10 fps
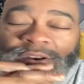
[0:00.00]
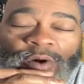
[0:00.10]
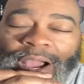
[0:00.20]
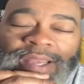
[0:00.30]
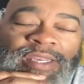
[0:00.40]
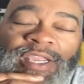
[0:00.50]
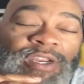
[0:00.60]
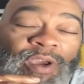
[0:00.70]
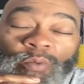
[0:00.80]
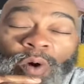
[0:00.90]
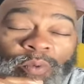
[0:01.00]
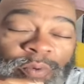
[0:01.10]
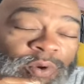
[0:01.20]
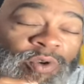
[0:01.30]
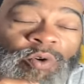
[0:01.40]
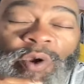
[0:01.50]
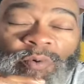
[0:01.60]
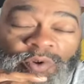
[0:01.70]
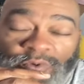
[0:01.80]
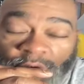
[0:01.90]
no idea that what we were doing
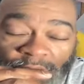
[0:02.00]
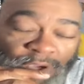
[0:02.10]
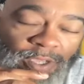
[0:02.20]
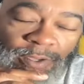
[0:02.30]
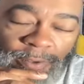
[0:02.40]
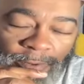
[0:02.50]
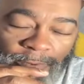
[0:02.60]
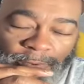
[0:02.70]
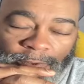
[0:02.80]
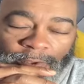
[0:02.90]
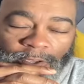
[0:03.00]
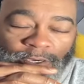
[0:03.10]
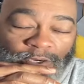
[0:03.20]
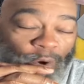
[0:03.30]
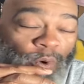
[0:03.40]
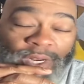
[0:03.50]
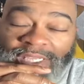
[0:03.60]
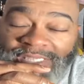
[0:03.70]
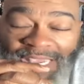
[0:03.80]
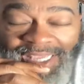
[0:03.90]
was wrong. No one
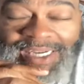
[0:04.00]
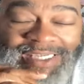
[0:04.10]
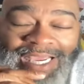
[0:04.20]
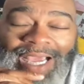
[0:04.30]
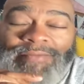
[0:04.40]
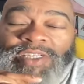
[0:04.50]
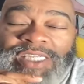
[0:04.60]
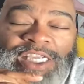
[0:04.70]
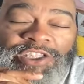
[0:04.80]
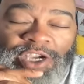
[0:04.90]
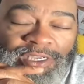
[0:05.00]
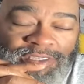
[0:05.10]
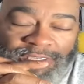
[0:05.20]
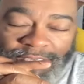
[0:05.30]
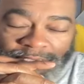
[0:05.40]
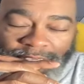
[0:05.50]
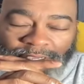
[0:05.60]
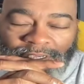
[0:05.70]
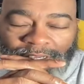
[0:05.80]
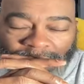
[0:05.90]
is taking the time to teach us,
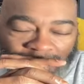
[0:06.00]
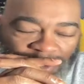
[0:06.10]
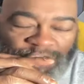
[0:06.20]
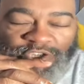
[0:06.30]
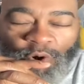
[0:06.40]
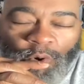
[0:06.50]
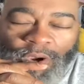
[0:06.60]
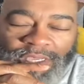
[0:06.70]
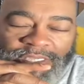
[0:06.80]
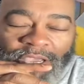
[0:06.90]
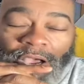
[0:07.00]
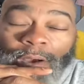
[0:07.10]
to show us a